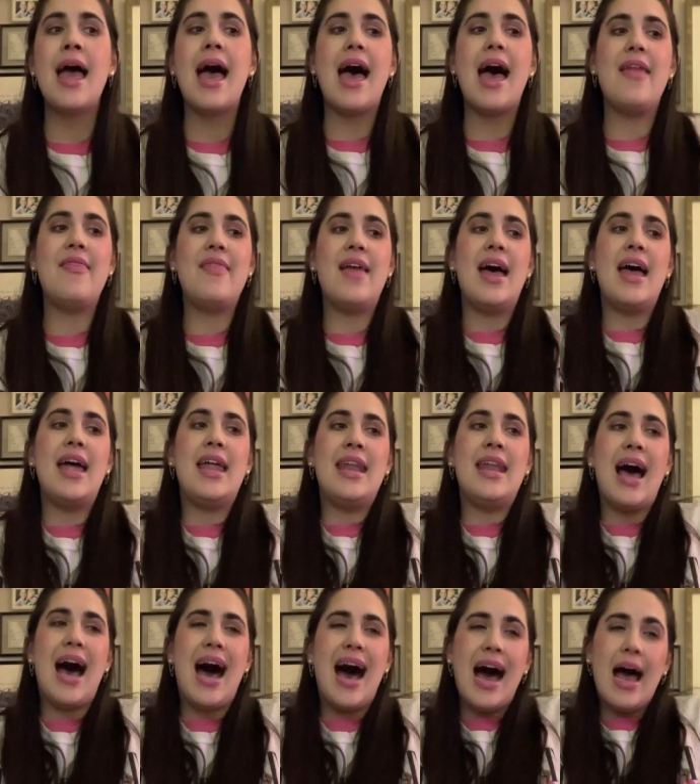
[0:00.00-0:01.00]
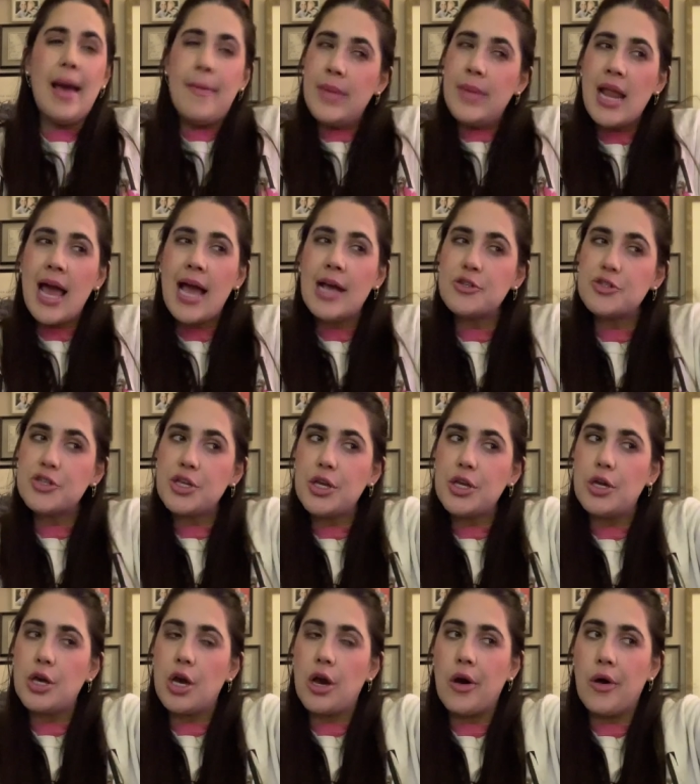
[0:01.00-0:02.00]
And then I'm gonna actually
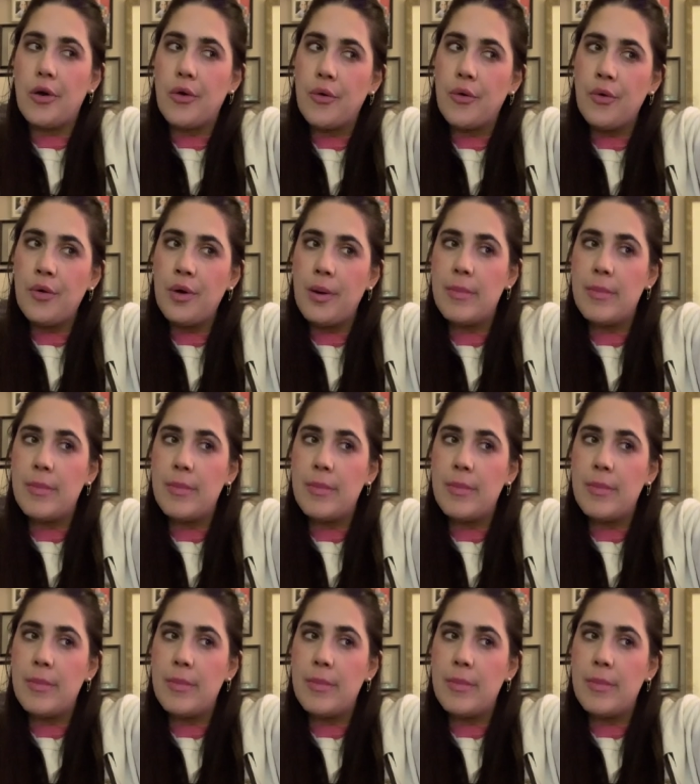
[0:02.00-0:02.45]
go,